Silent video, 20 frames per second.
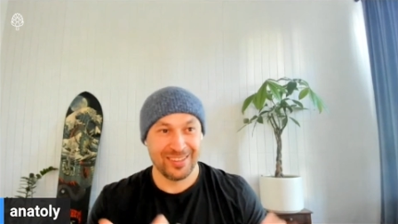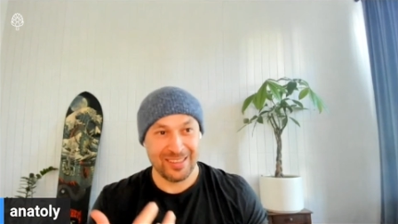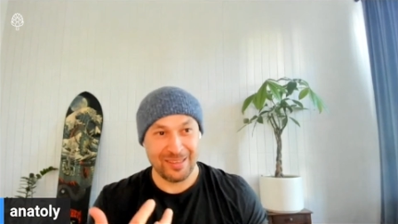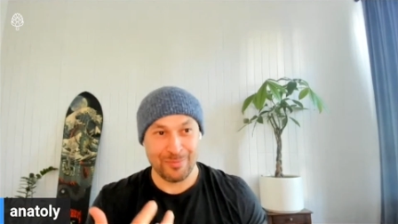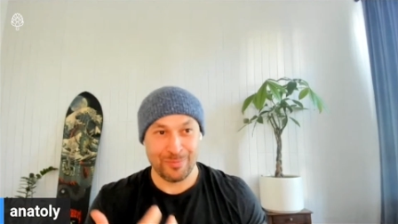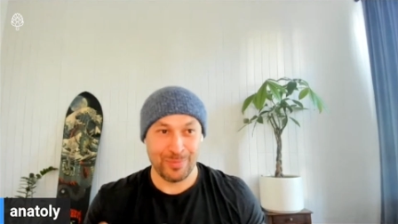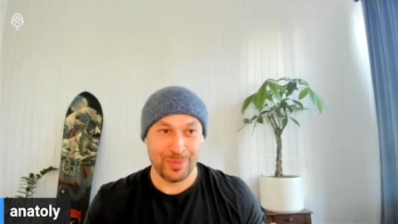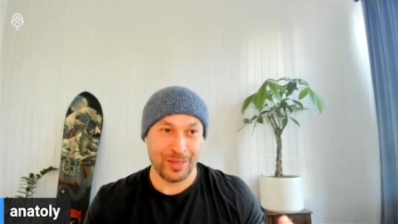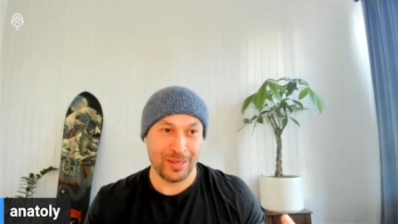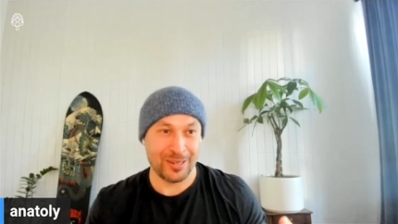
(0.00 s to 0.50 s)

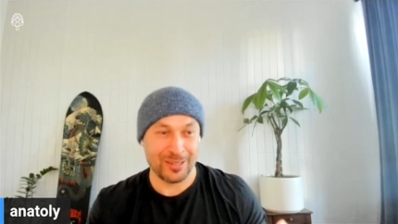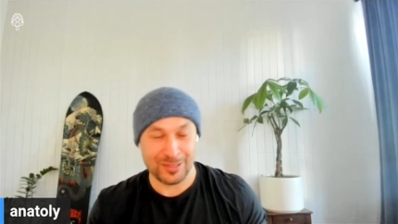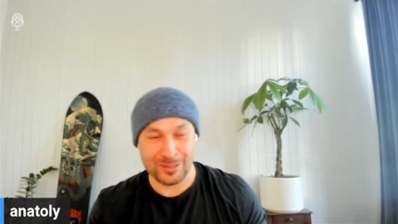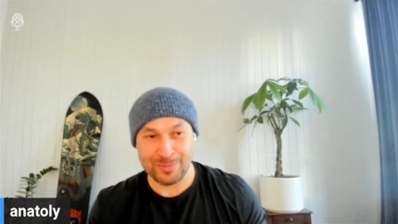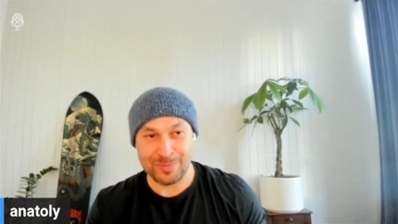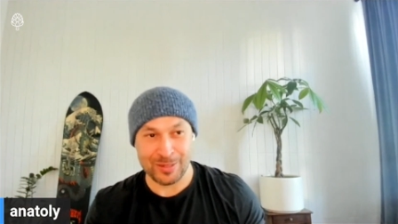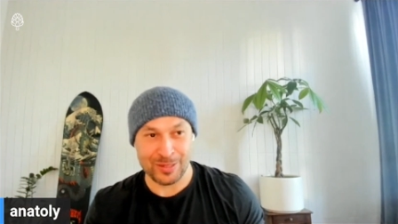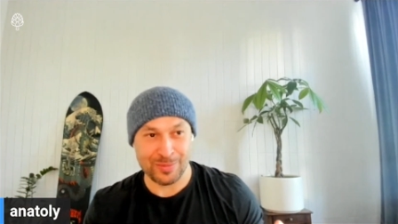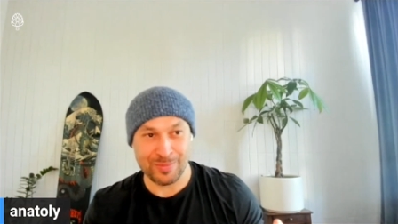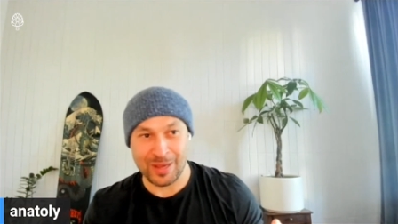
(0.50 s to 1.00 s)
impedance
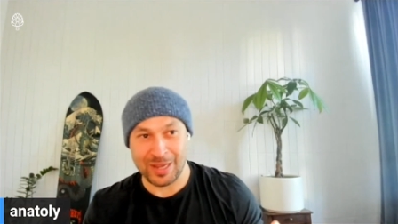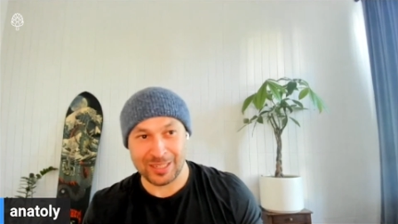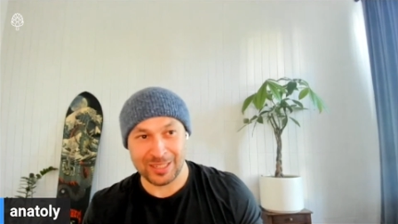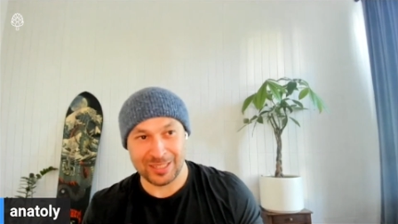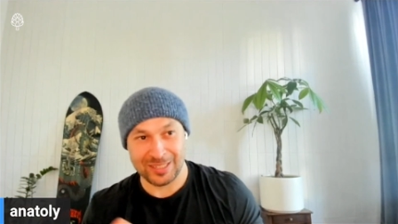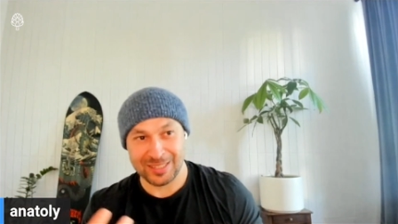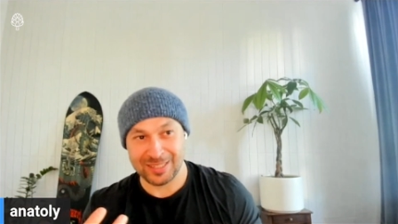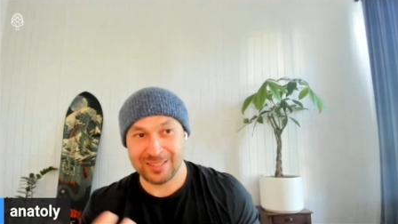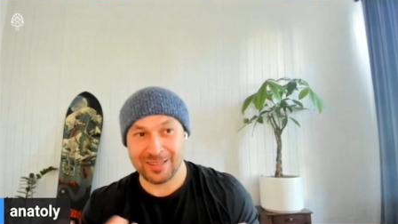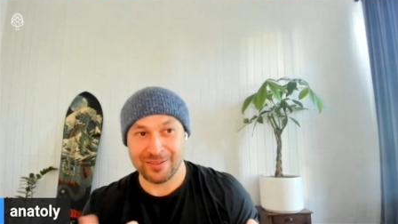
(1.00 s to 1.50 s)

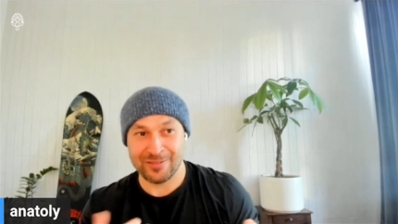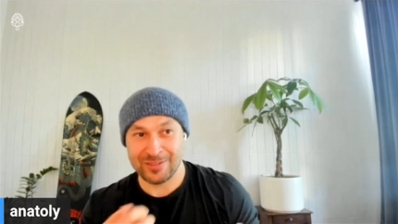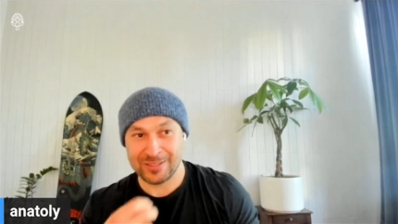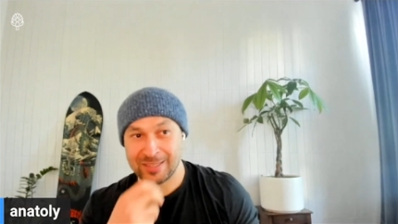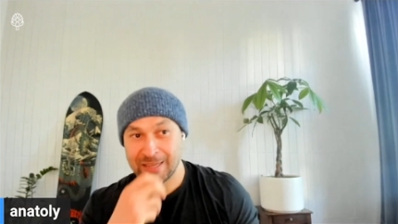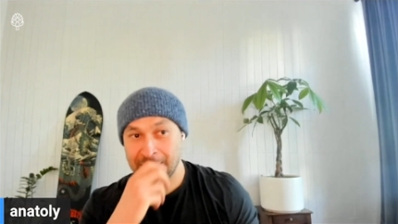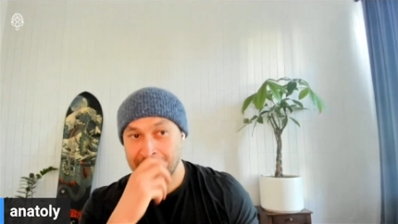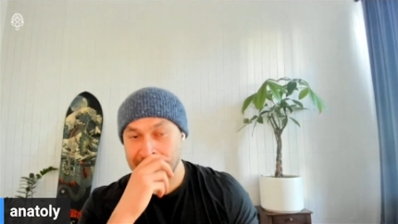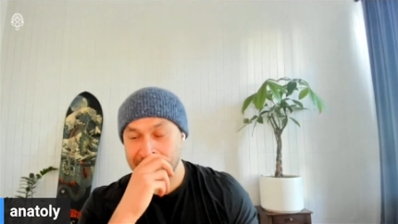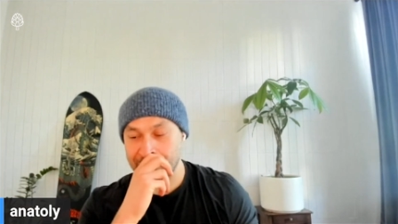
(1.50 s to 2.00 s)
mismatches, stuff is
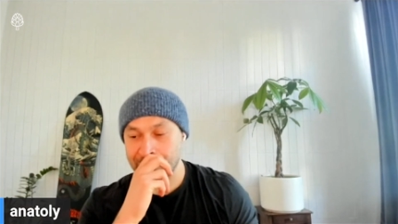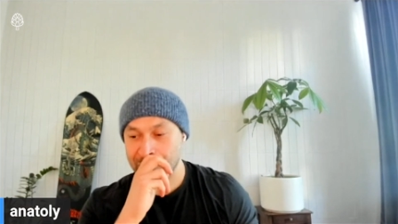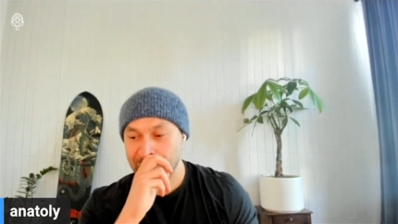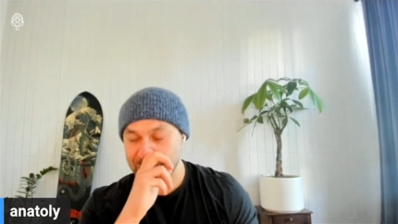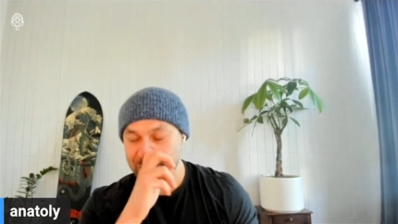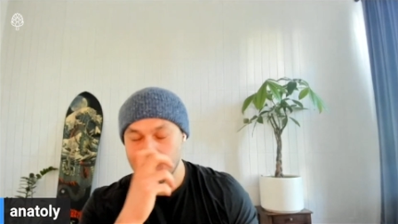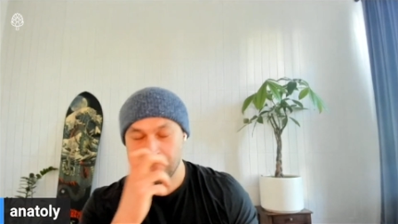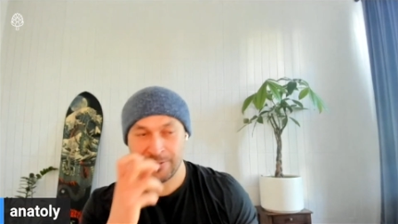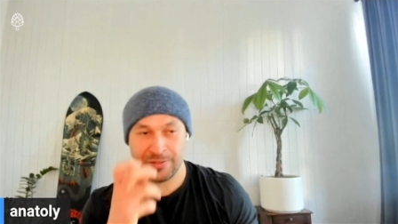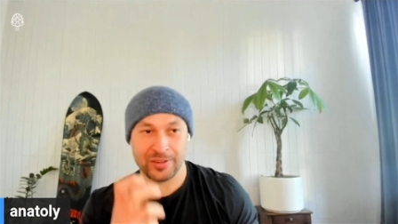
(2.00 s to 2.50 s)
not going to
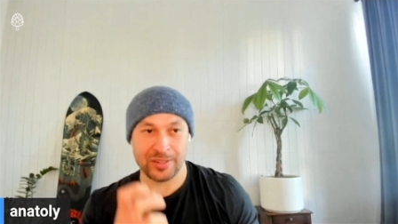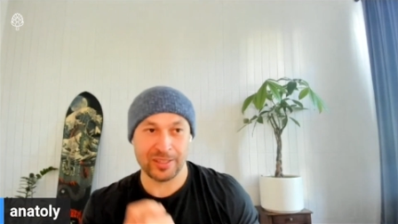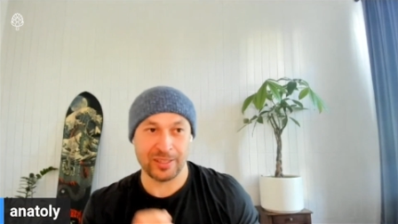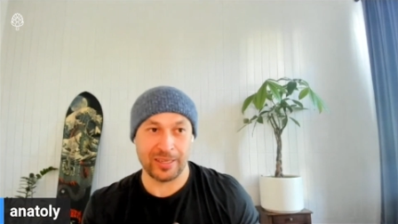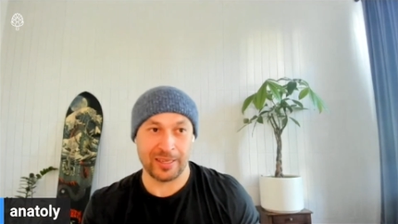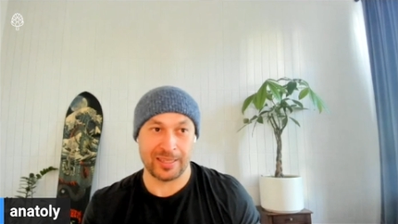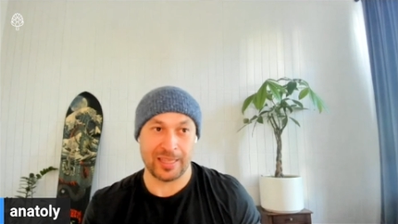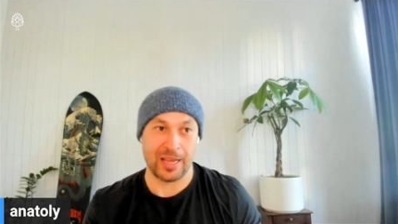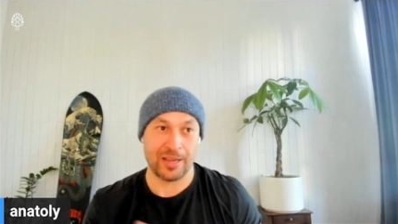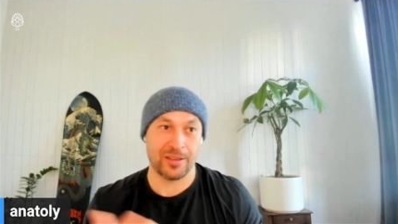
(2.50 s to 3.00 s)
work
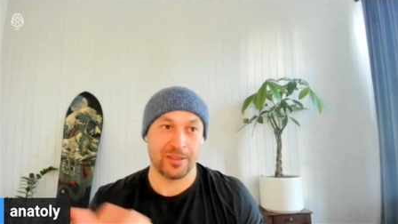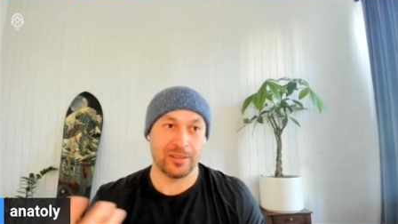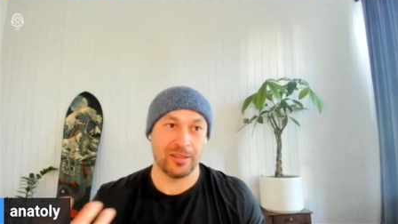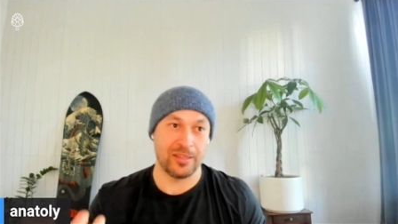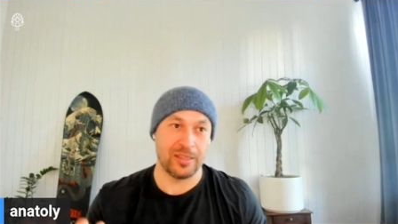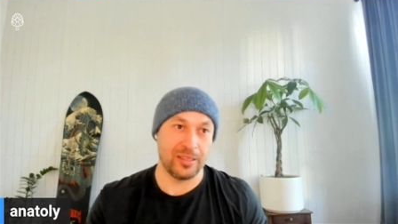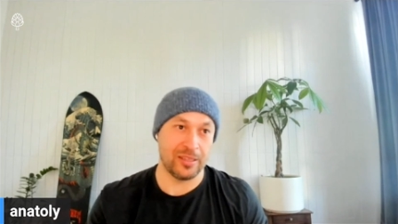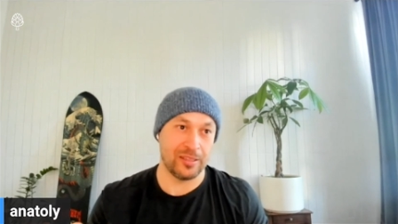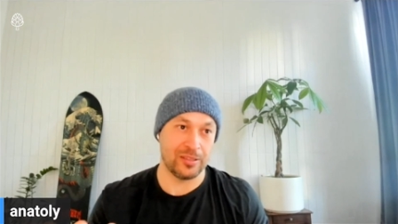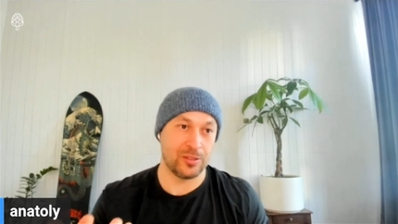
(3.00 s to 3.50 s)
perfectly, and that could
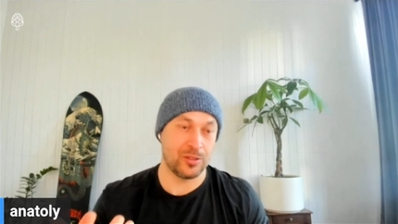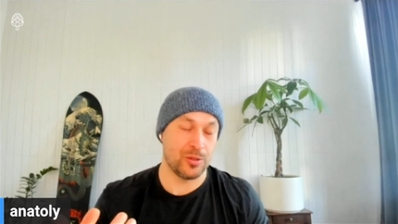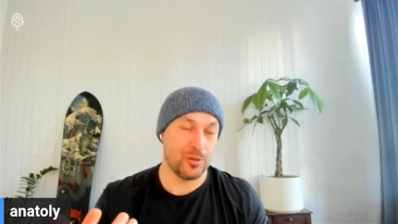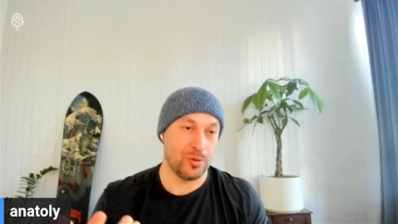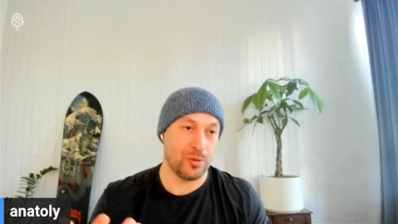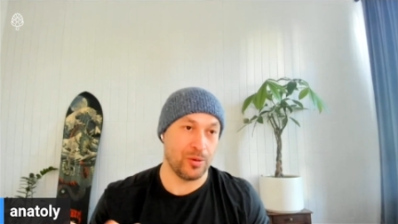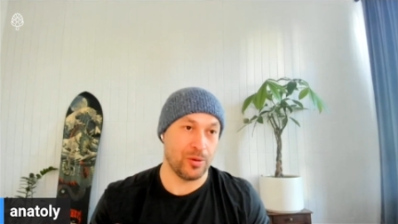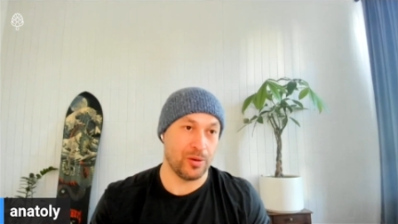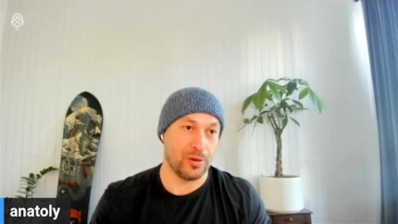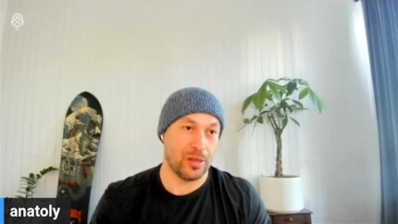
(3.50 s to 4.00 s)
lead
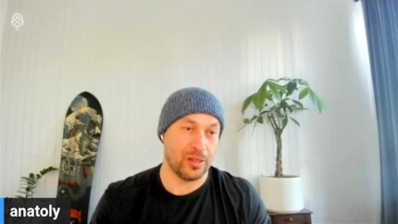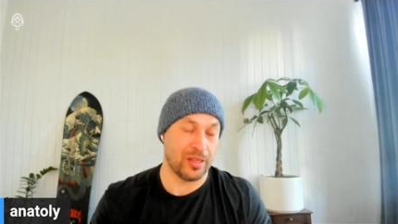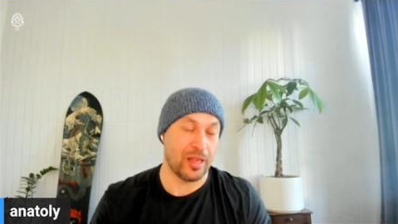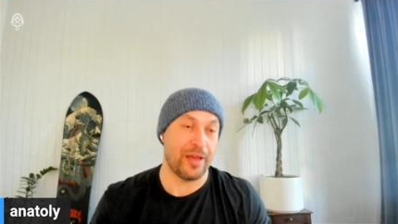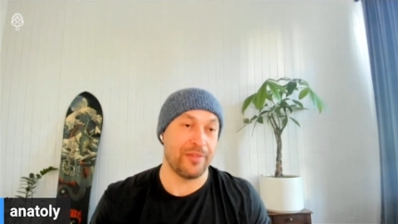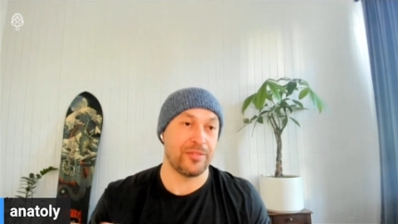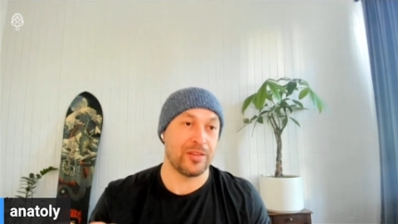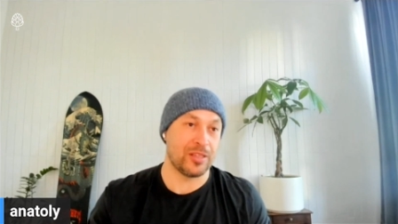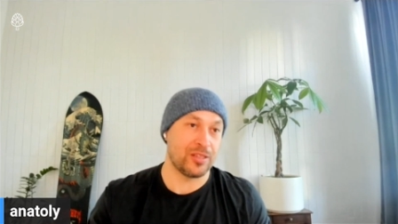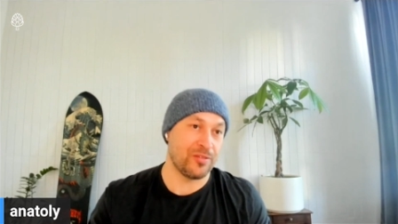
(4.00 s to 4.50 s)
to a
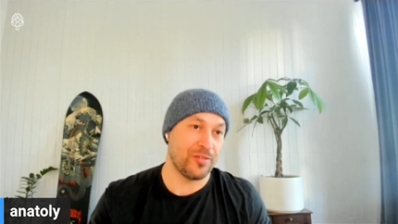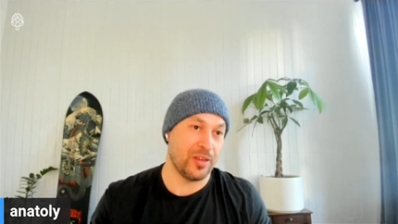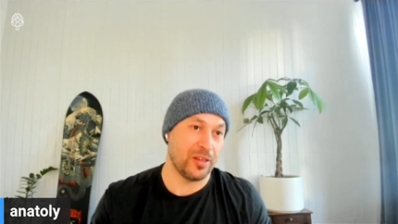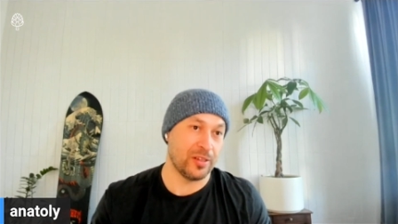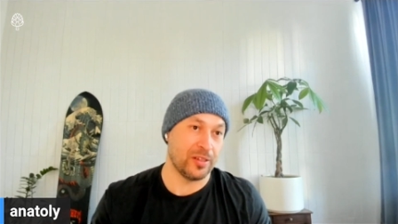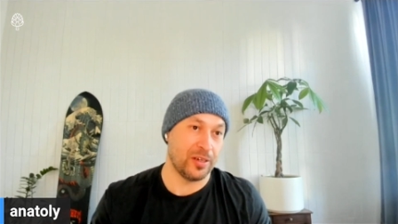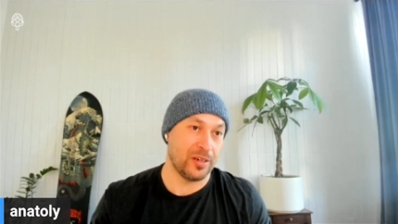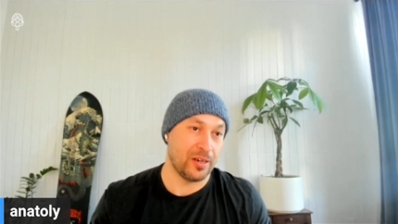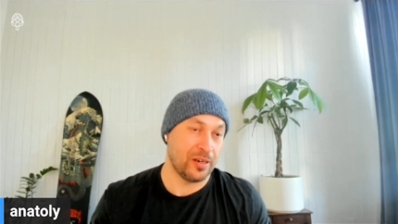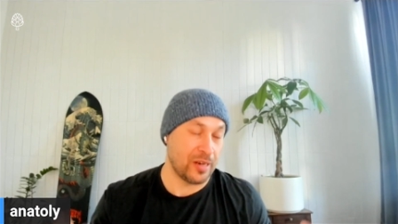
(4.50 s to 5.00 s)
liveness
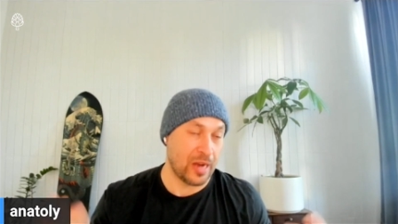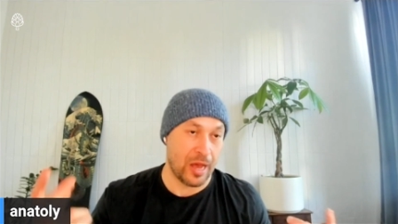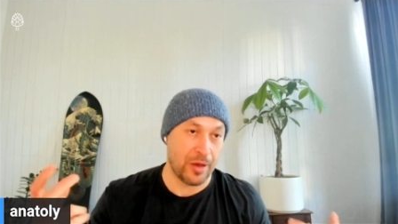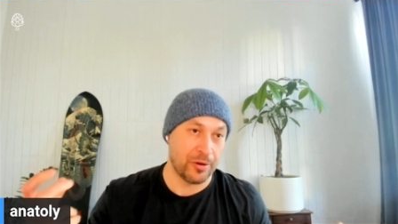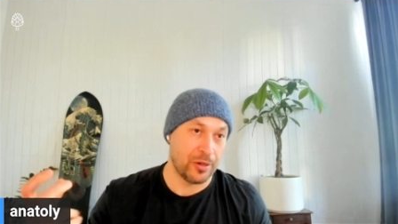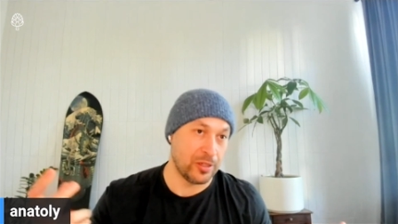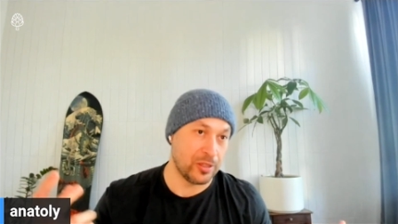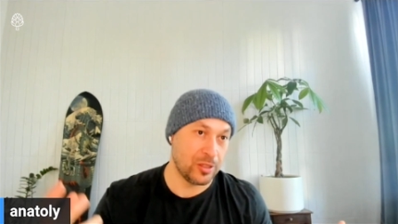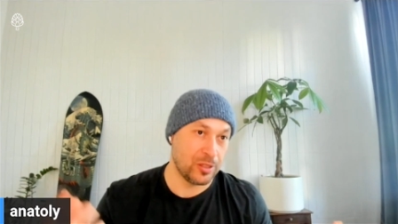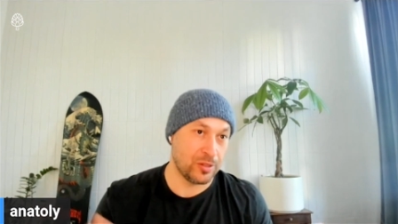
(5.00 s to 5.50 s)
failure, an
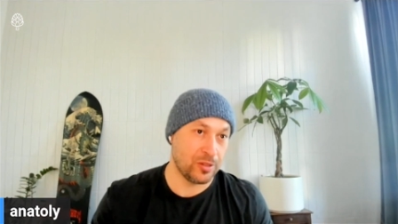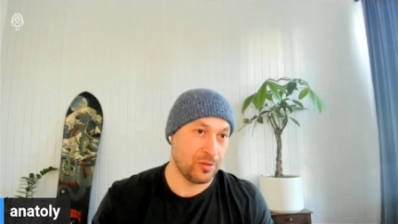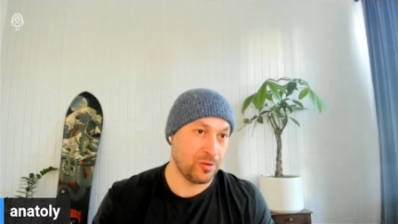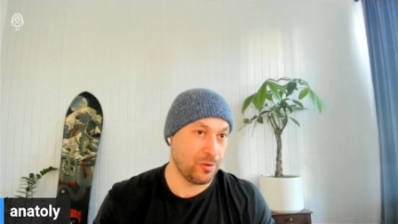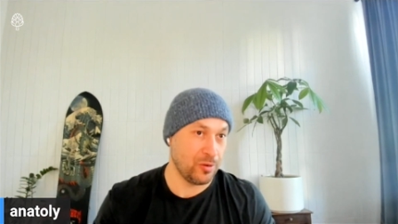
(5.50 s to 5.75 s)
outage,